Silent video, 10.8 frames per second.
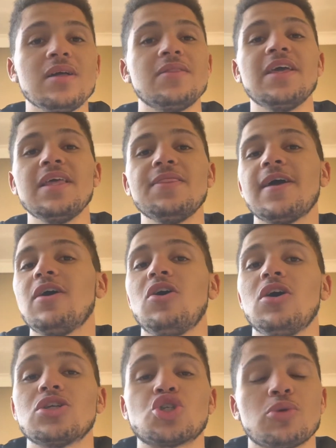Then they
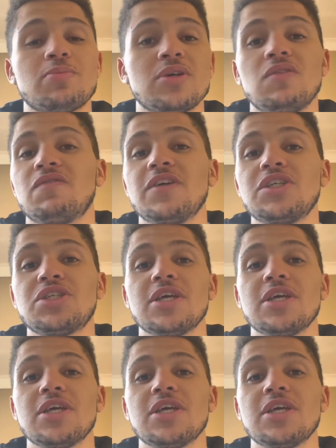are a tropical fish.